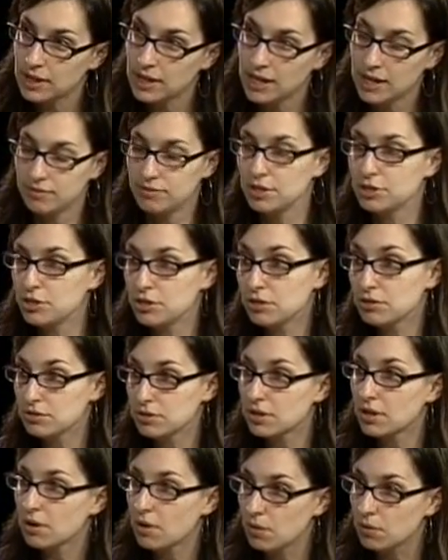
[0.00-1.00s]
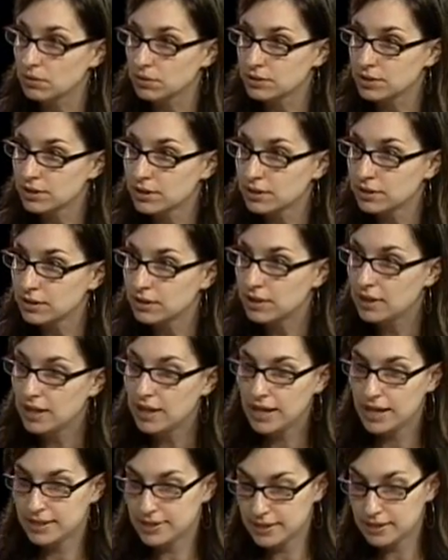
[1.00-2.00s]
If the children are older,
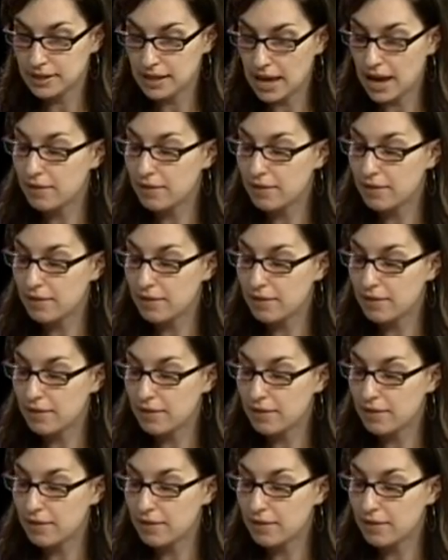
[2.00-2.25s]
it's